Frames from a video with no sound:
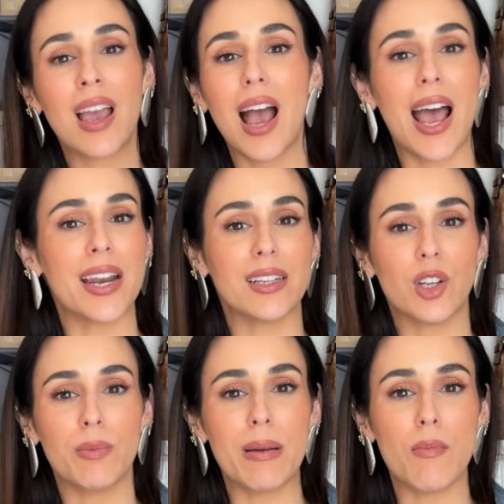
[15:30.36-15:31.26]
And a
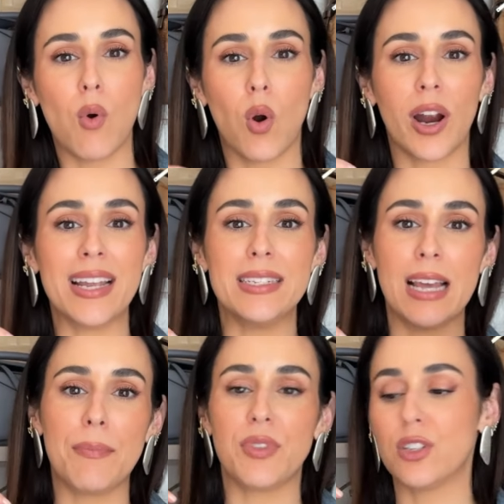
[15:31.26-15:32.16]
little bit more
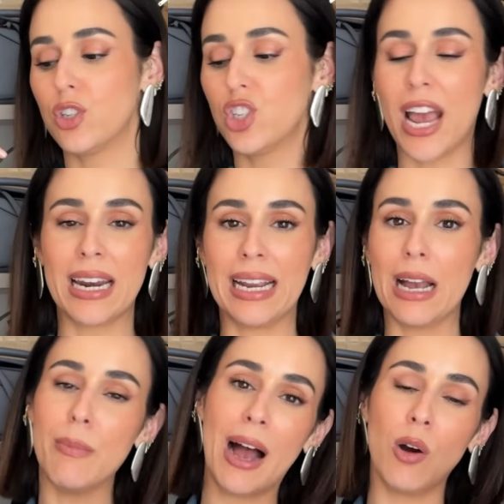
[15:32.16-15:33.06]
in-depth chatting
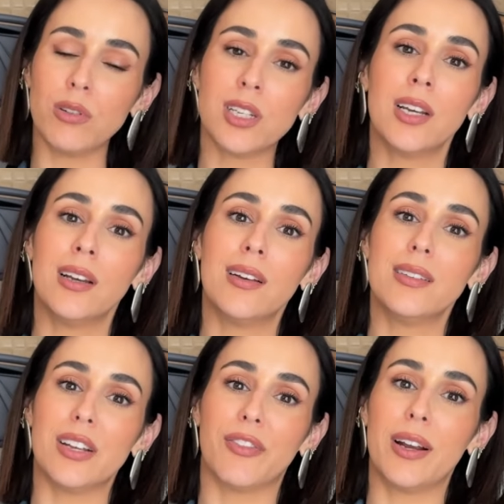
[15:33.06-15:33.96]
about
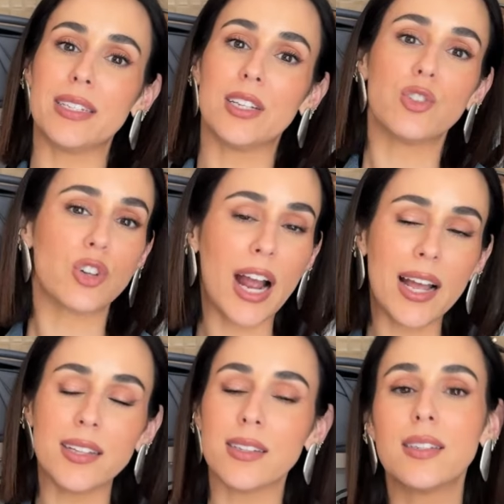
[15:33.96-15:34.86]
different
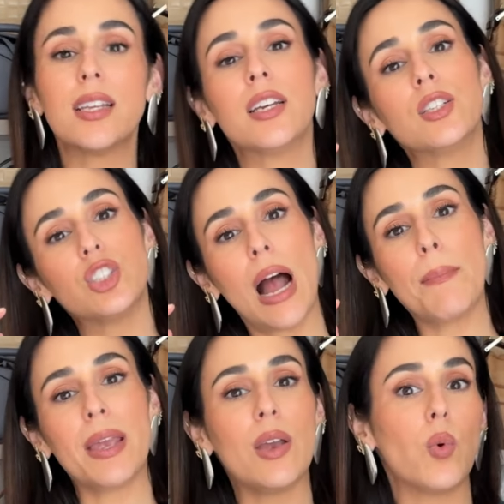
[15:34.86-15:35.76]
trends,
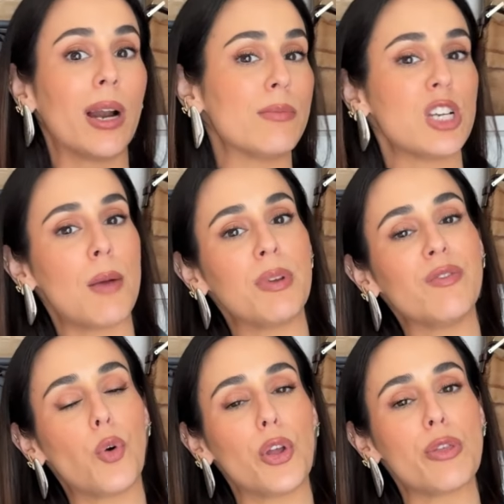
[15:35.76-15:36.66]
shopping, what I'm shopping
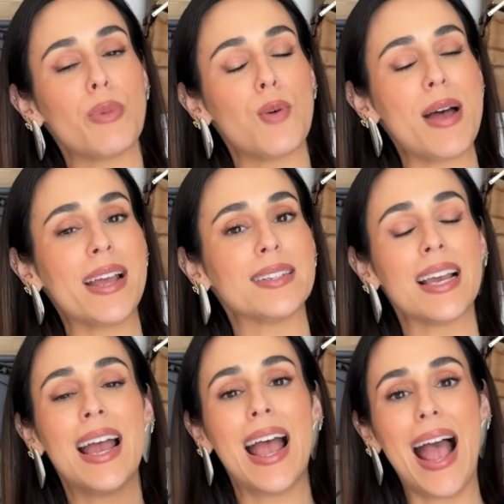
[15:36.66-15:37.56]
for at the moment.
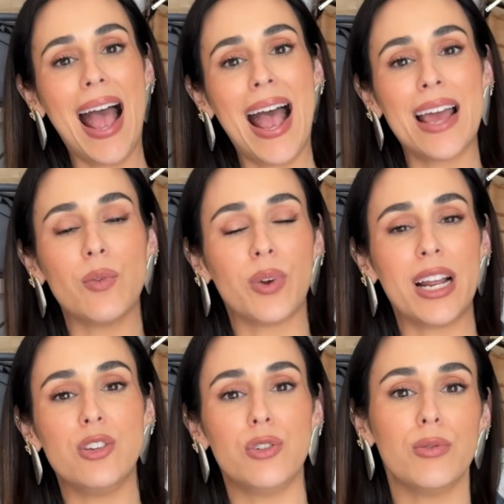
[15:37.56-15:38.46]
And when I
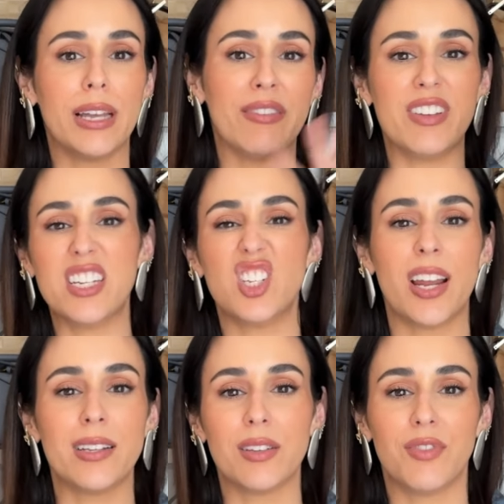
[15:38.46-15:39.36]
do like vintage
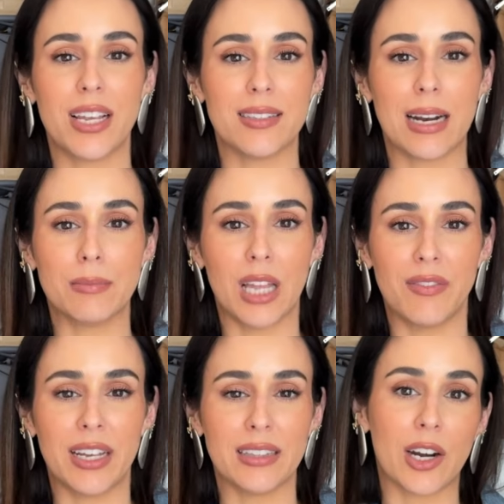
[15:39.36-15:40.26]
edits of things that I'm
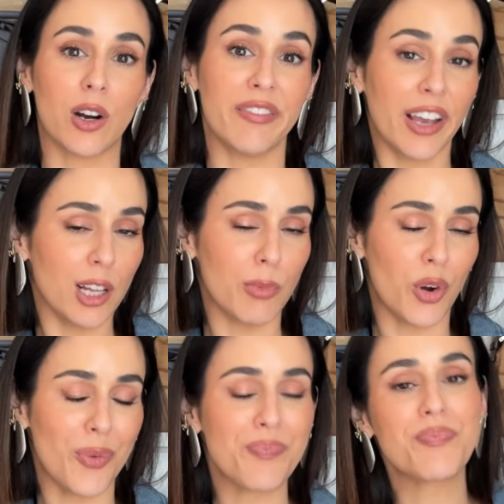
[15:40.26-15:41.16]
loving that are
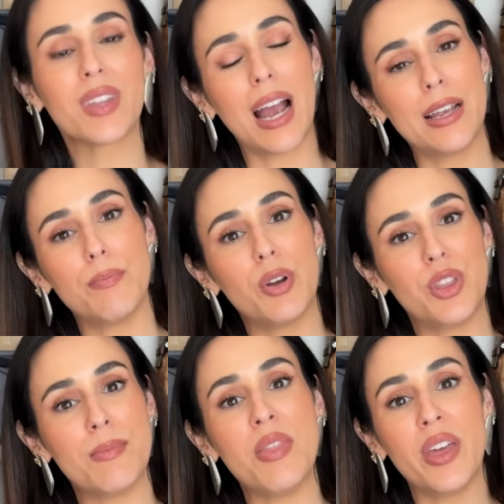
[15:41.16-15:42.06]
available, I put
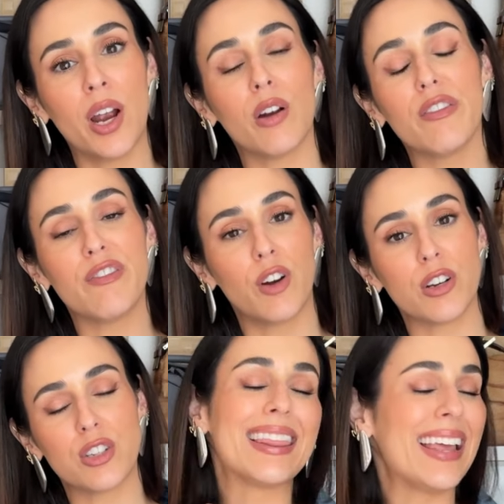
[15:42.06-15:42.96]
them in there
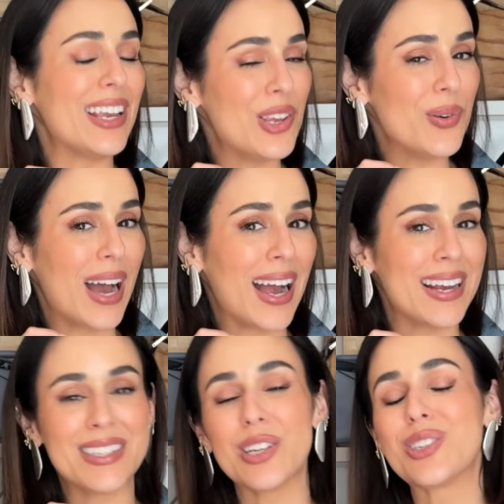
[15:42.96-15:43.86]
first. So thank you
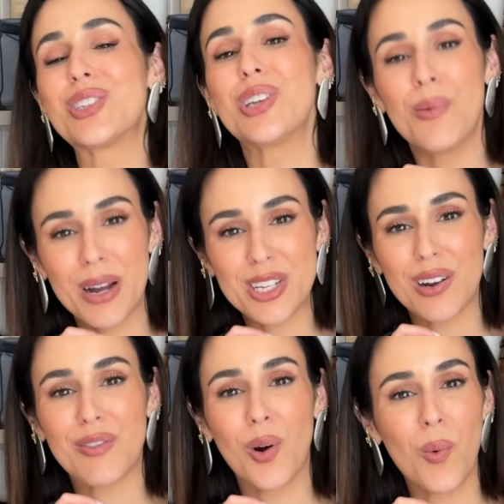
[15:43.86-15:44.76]
guys so much
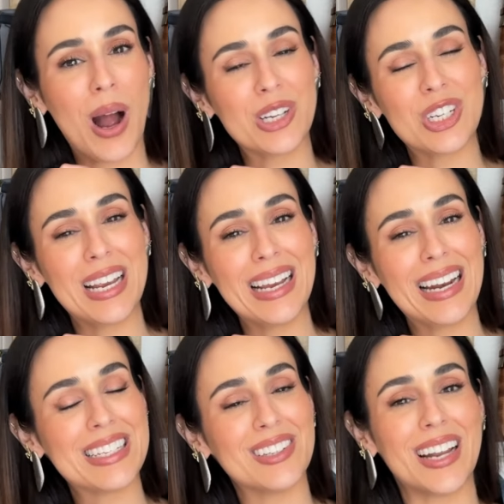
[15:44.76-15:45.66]
for watching. And
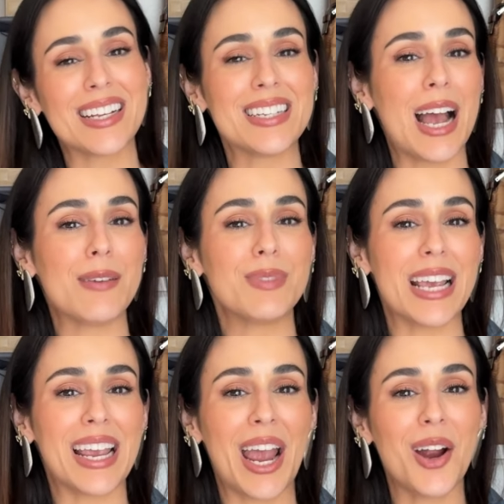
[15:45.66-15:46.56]
until next time,
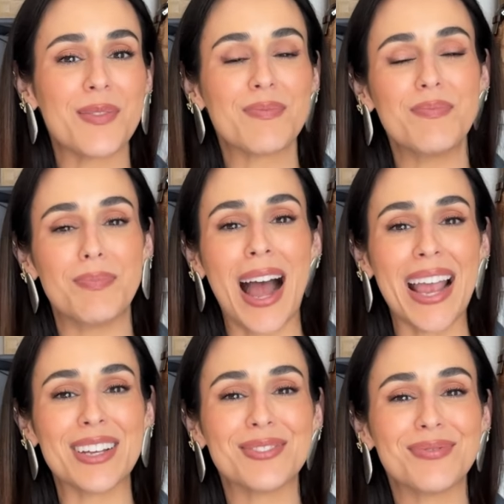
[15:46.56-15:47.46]
take care. Bye.